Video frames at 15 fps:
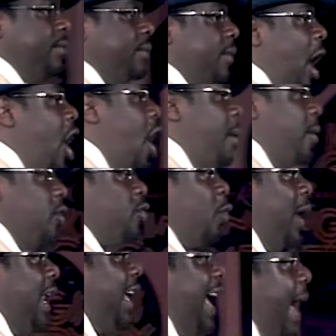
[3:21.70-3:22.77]
I almost
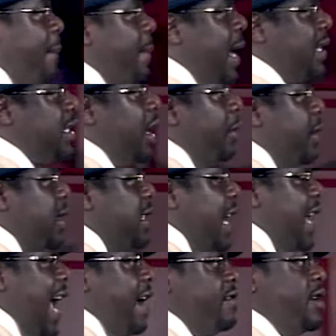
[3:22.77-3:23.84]
really got messed up because they
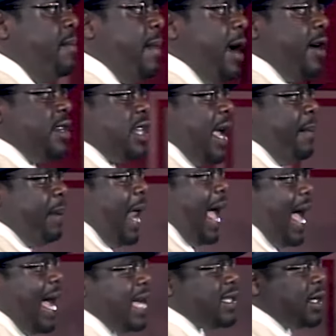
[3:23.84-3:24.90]
gave it to Mary J.
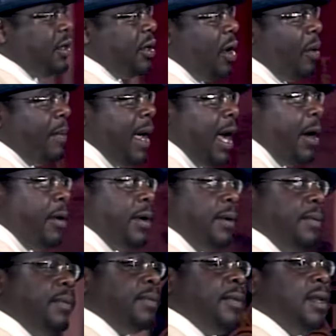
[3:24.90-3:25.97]
Blige, and you know Mary.
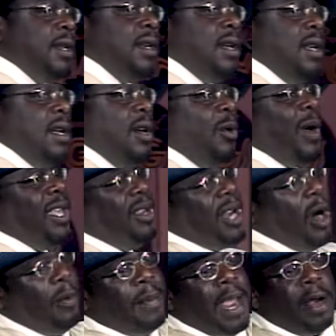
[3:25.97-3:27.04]
Well, you
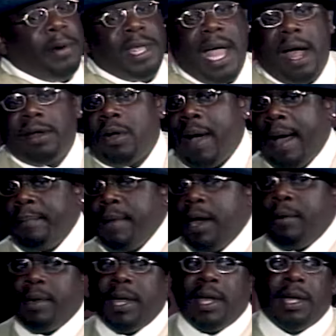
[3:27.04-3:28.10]
know Mary. Y'all know how
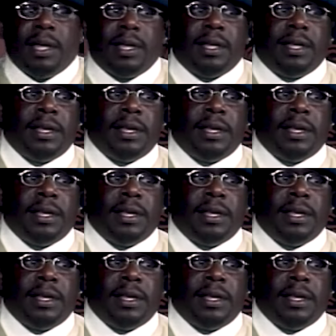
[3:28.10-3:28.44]
Mary is.